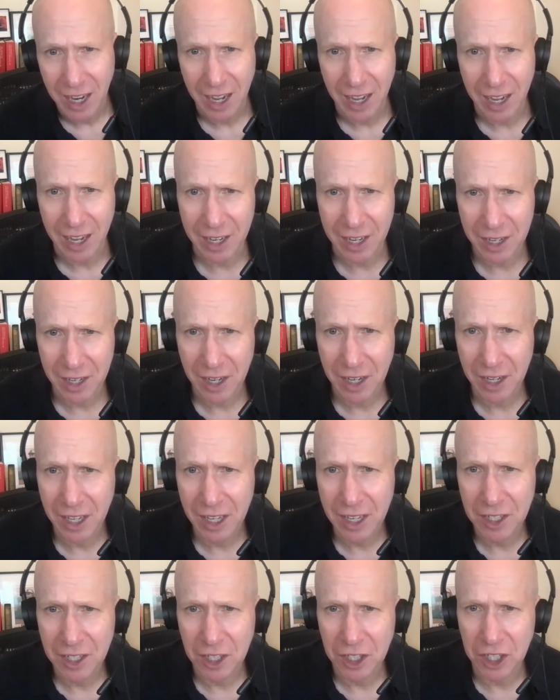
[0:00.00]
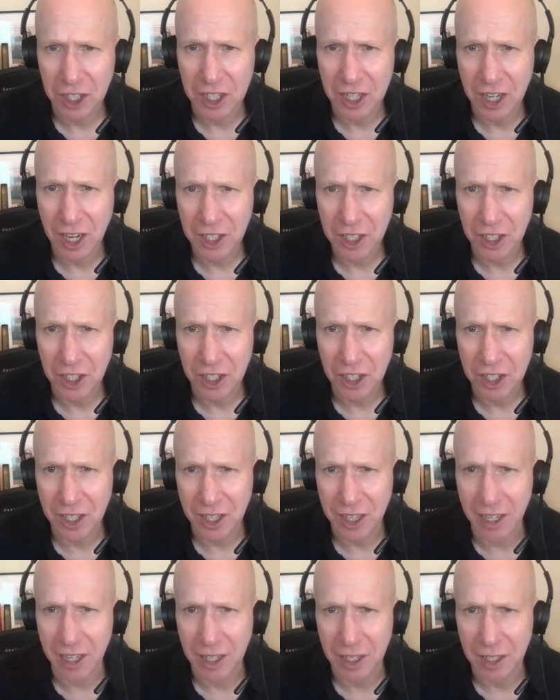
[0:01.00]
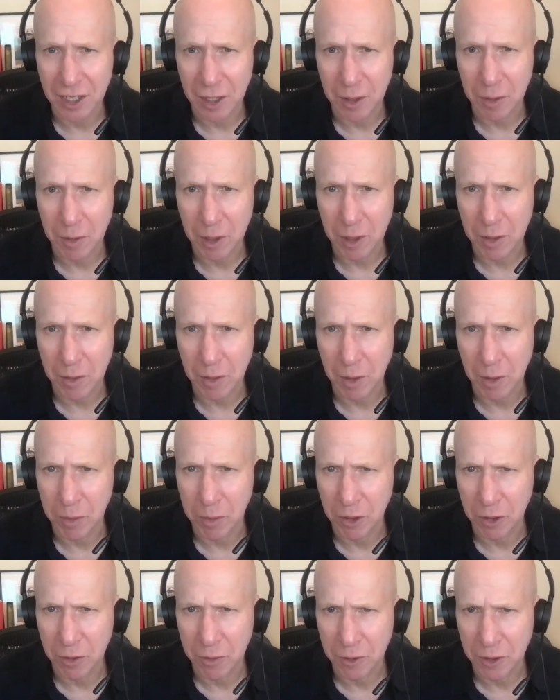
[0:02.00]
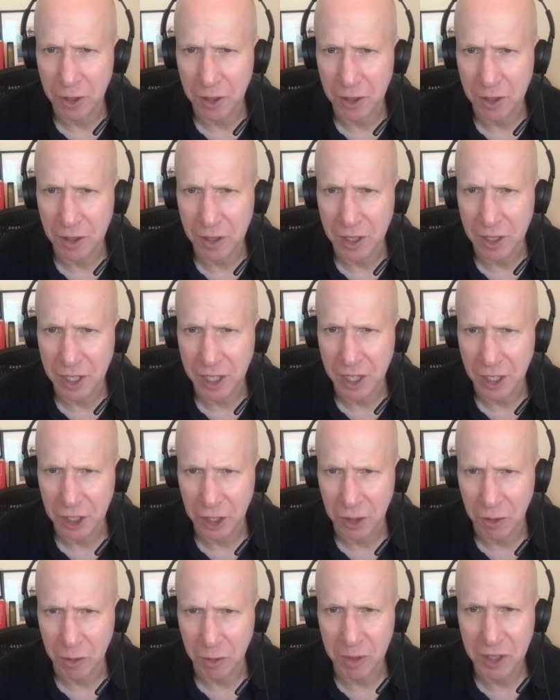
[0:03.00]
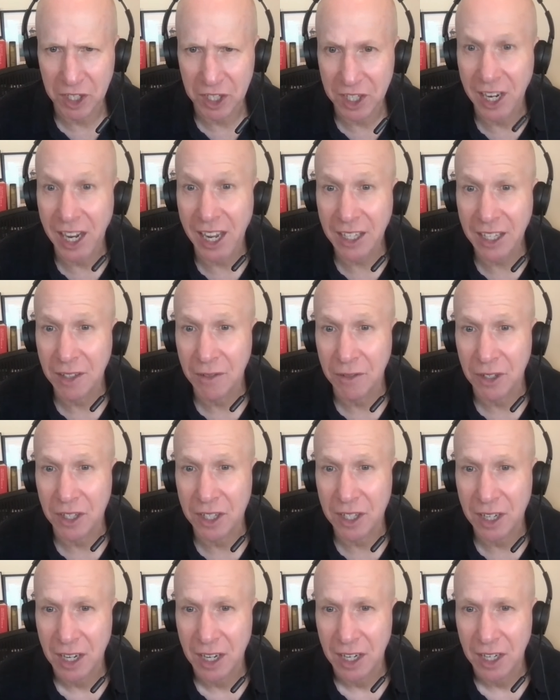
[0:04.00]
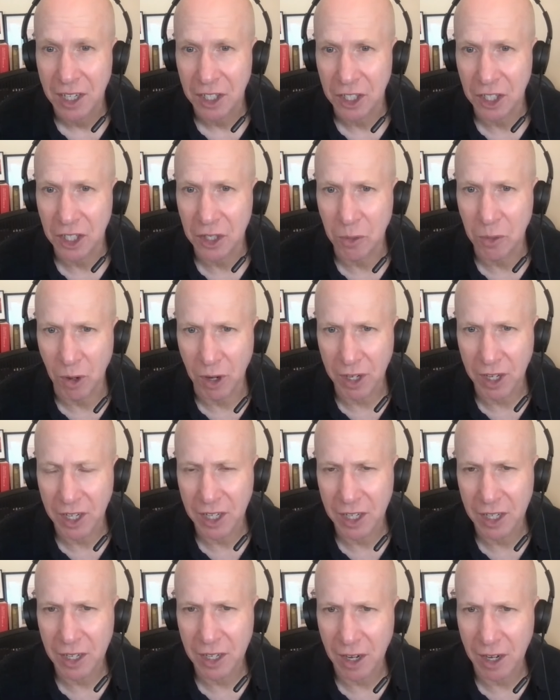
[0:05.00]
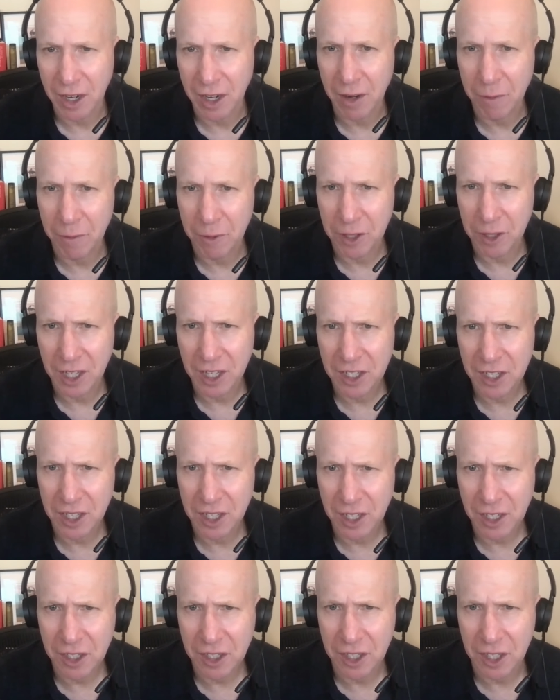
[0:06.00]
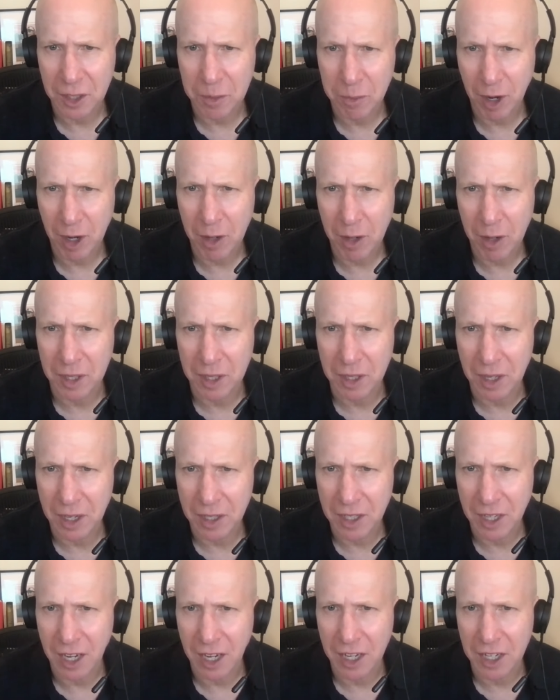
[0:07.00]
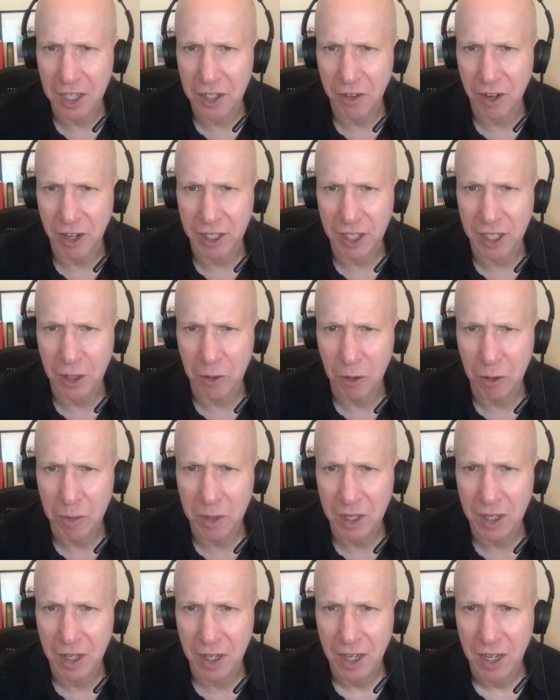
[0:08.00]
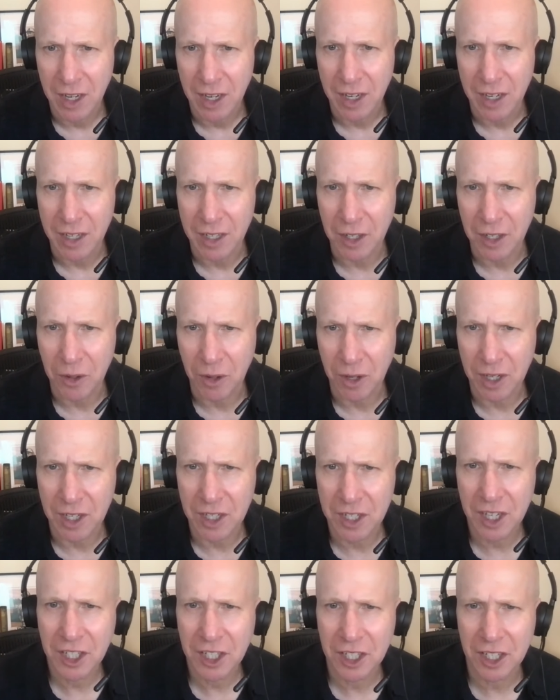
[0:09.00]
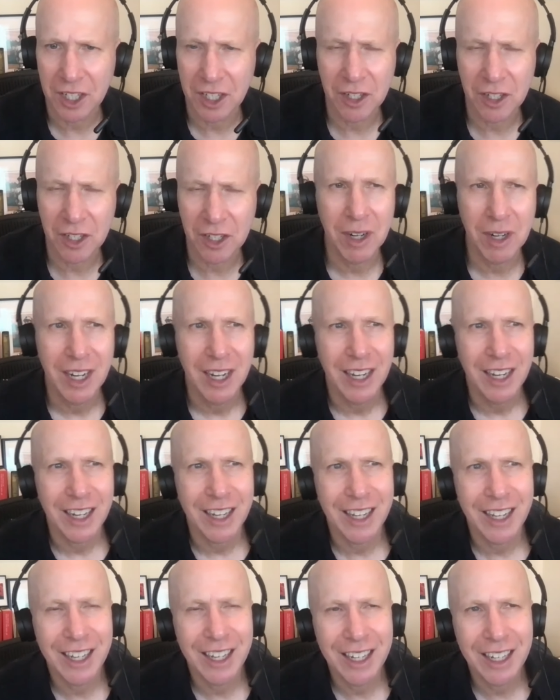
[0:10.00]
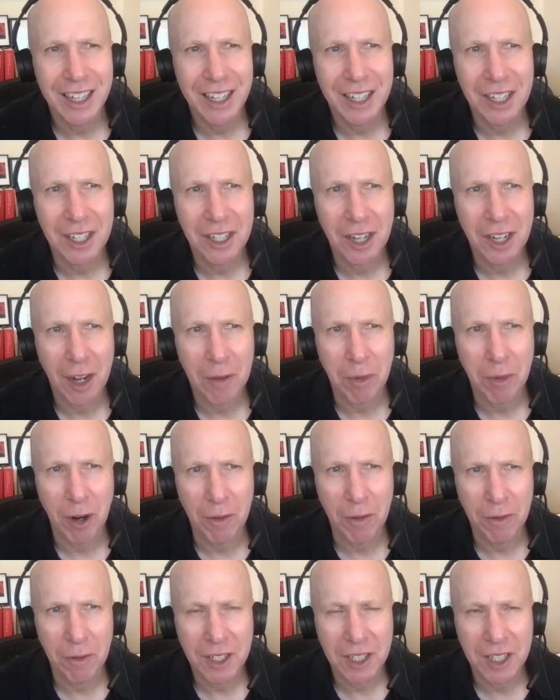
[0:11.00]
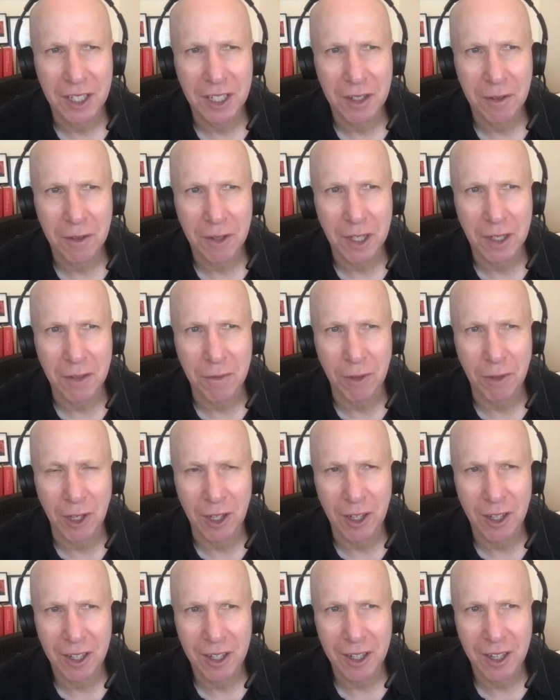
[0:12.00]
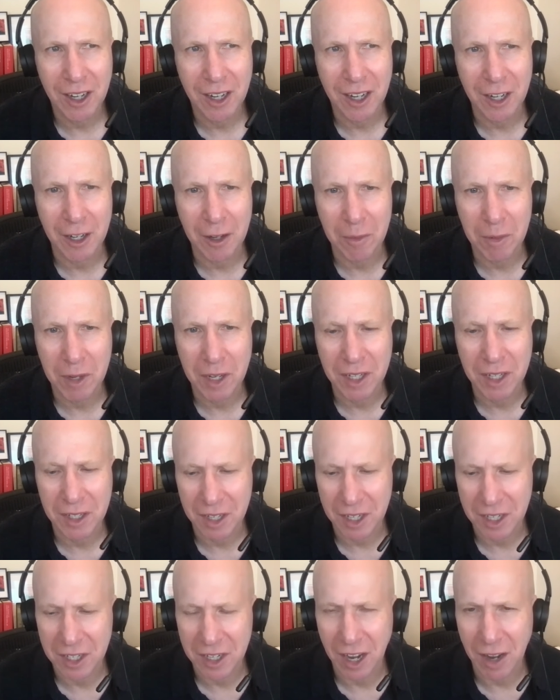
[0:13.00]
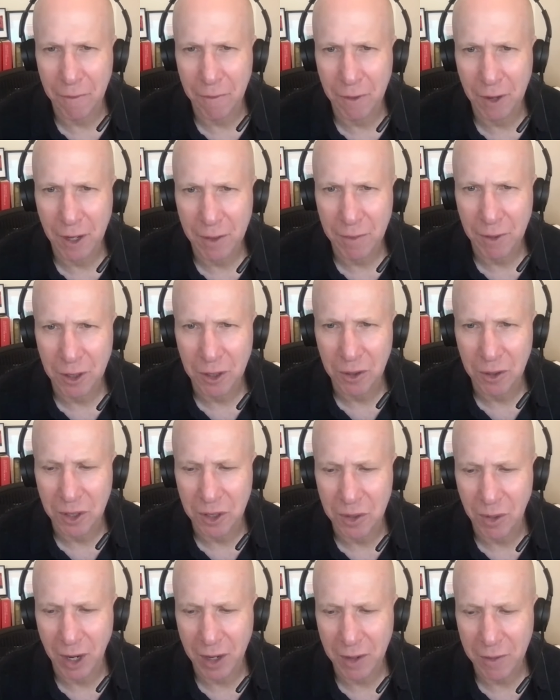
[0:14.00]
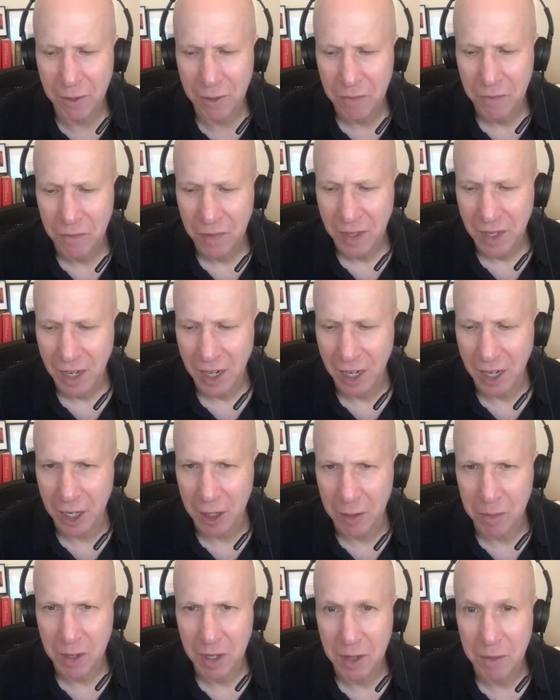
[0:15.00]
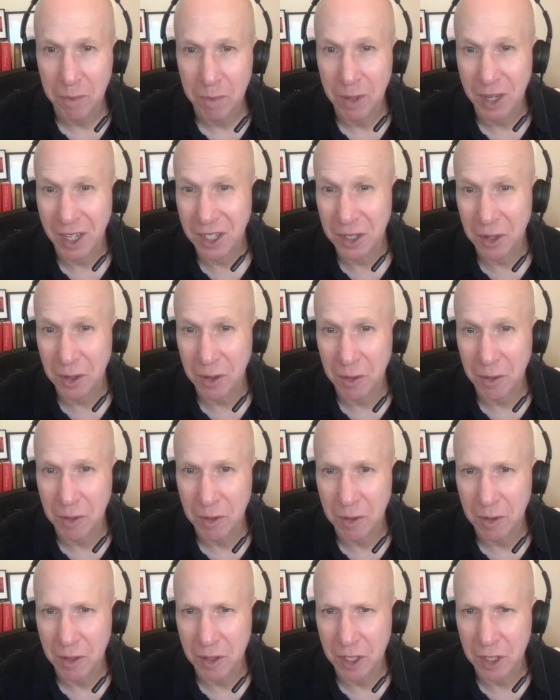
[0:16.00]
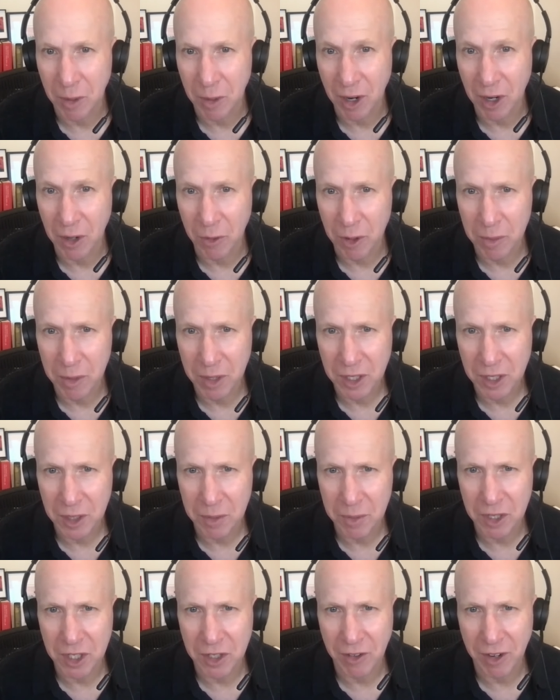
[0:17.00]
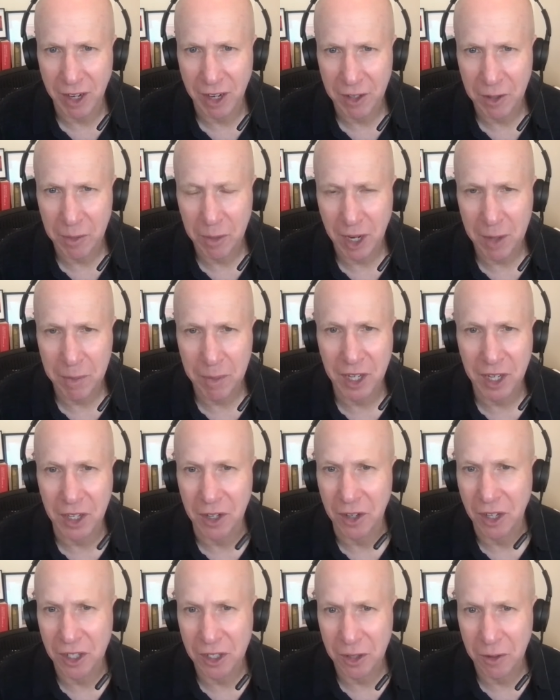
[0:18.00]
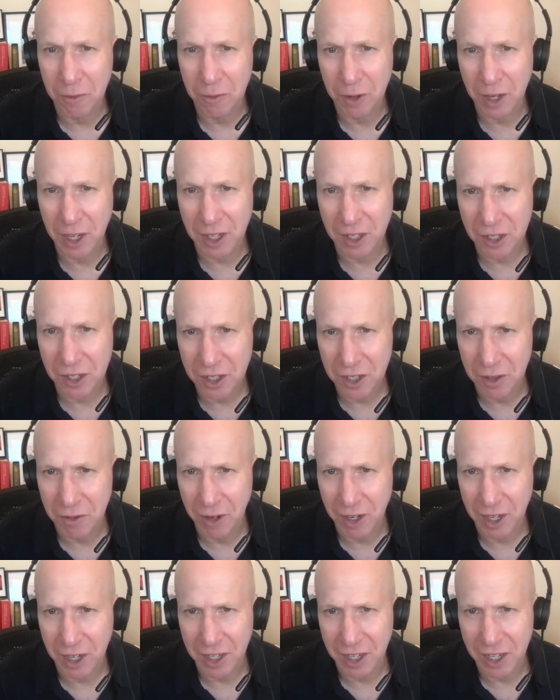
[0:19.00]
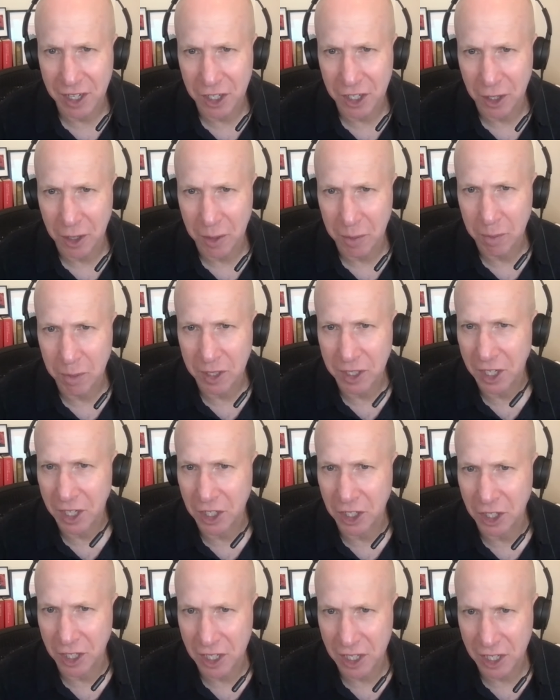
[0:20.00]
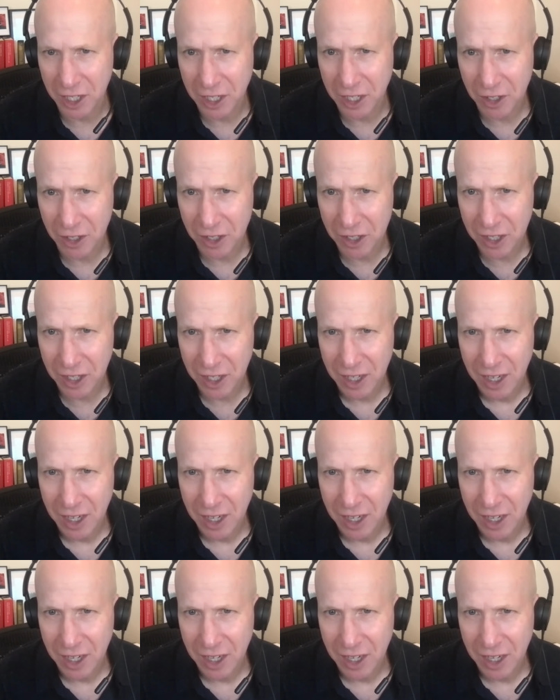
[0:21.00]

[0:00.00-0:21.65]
And again, she's not just a, a, a beautiful, intelligent woman; she's an activist. She's working uh, for the SCLC as probably the the highest ranking woman in the organization. So King is not perfect. He's he's flawed. Um, he's he's not faithful to his wife. Um, he picks smart women to be surrounded by, but he also fails to recognize their potential as leaders.